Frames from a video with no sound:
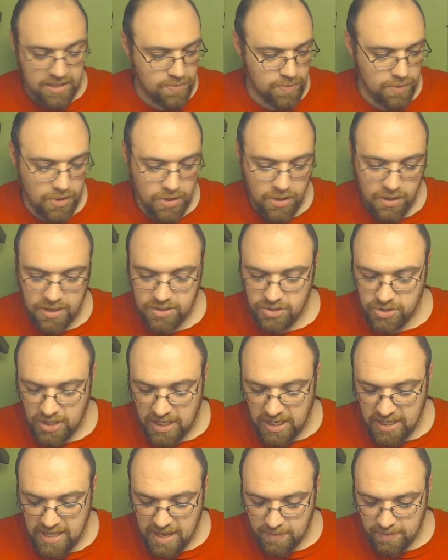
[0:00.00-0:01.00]
We'll go ahead and try
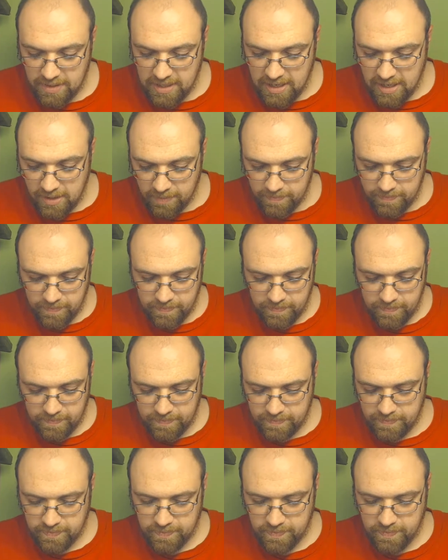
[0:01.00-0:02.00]
that one out.
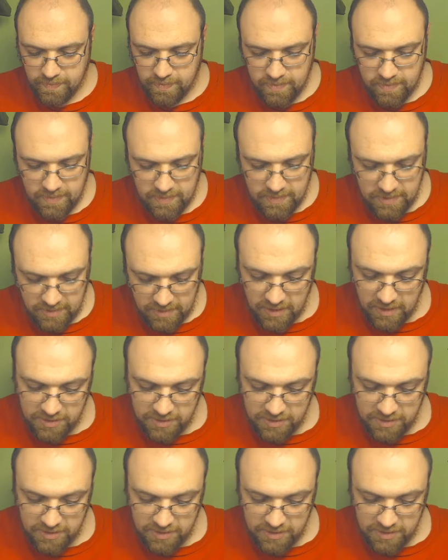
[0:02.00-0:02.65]
Oh,